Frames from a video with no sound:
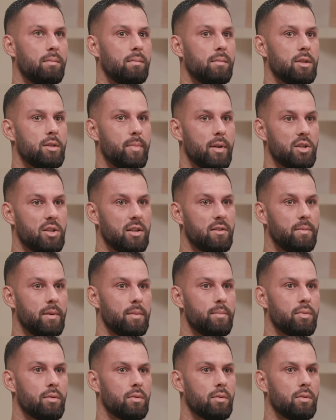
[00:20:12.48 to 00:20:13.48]
Especially if
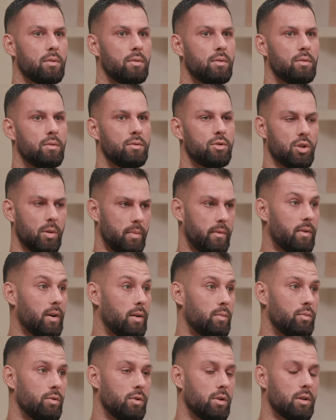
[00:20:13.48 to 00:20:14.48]
people are on Shopify
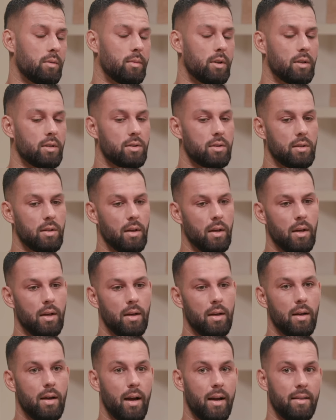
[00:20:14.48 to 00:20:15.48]
and WooCommerce.
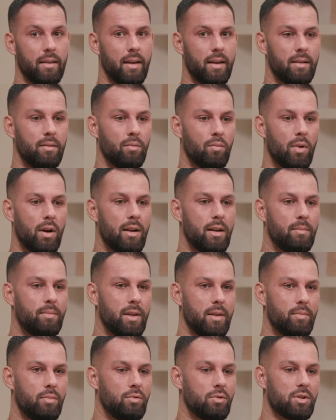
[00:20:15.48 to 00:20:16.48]
And then when
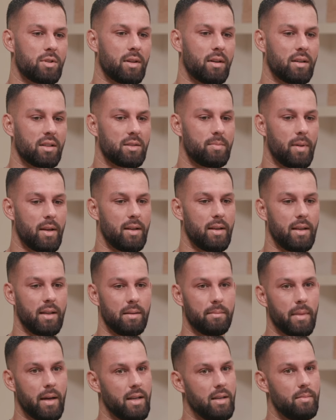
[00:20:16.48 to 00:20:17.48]
people start
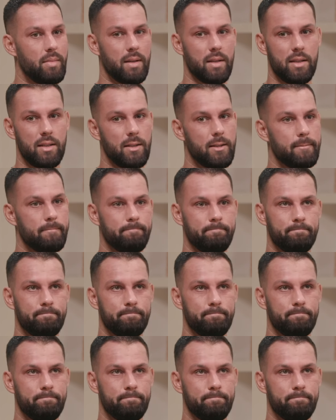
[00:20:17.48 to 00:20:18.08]
spending maybe,